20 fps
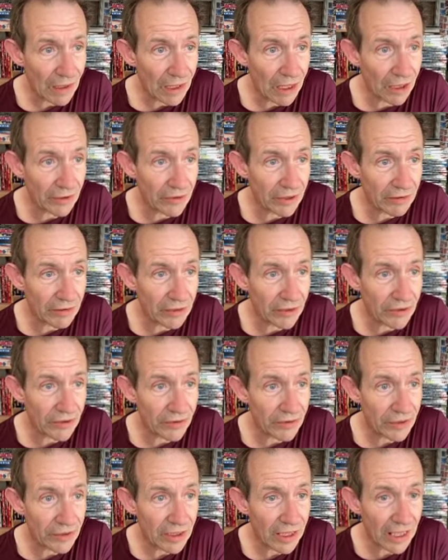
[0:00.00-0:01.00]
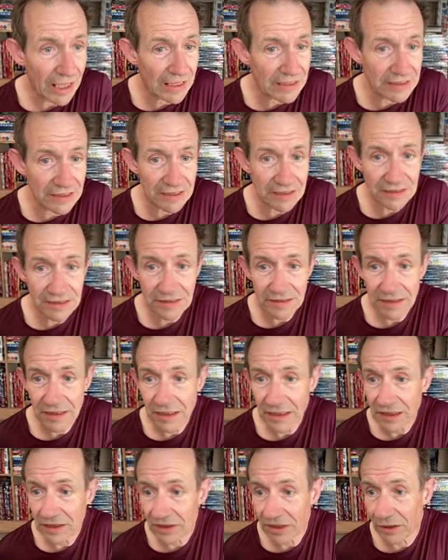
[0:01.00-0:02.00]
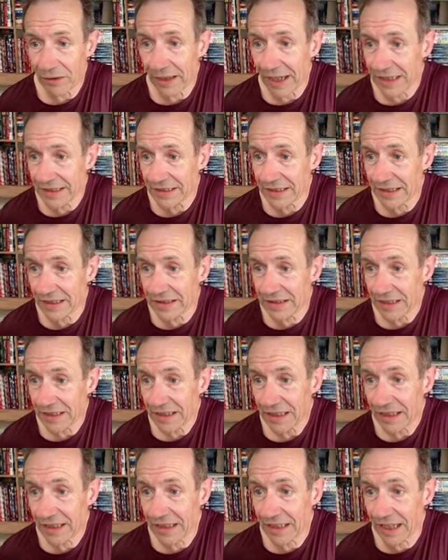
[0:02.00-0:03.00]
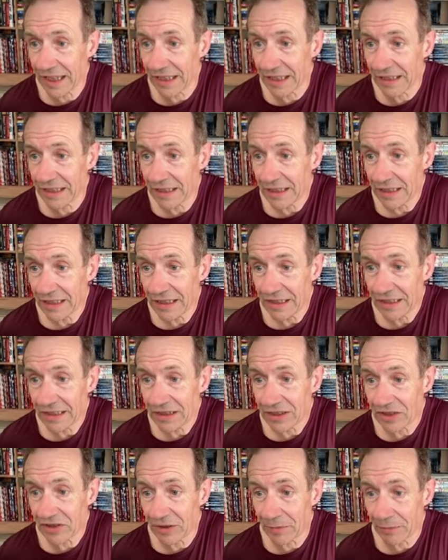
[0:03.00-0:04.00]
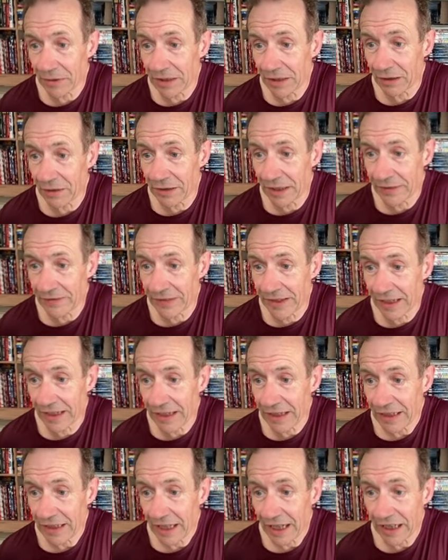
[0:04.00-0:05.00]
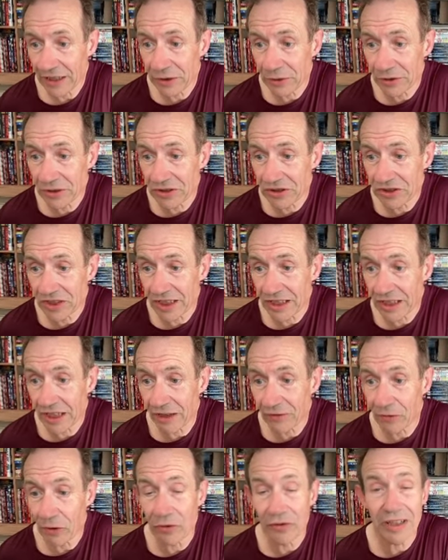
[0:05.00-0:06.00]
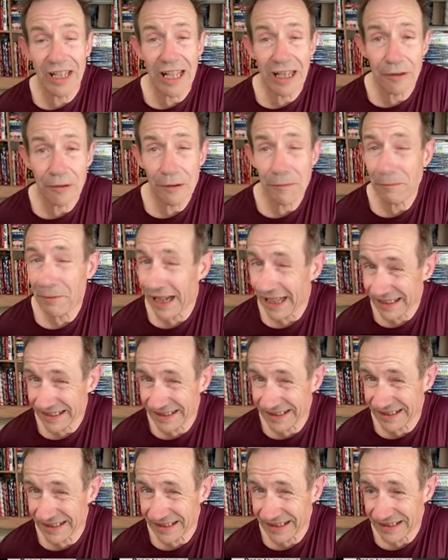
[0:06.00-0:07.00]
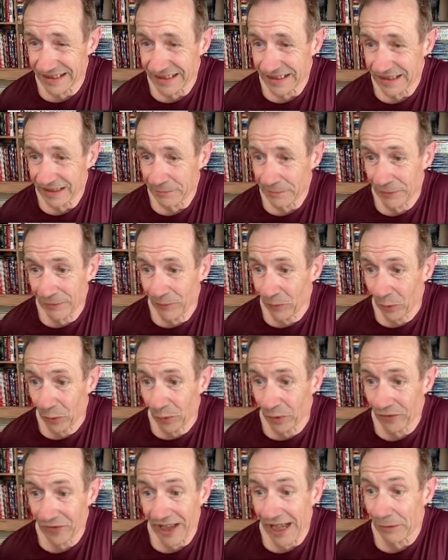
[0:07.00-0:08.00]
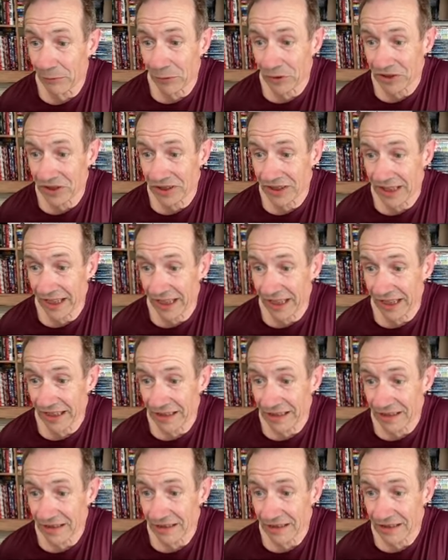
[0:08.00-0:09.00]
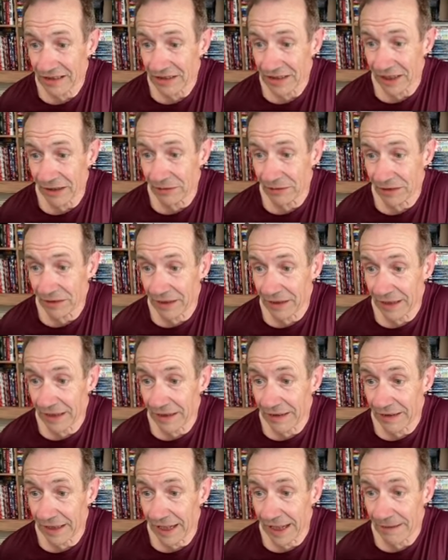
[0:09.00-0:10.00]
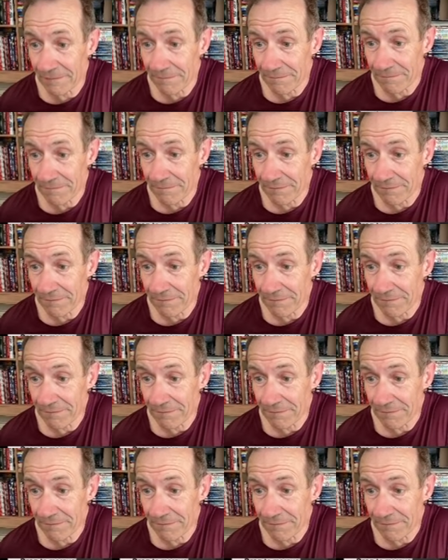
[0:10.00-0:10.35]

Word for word: Oh, there it is, assets. So assets, again, just simply go down there and you can see I've got now patterns. Before that wasn't there. So click that.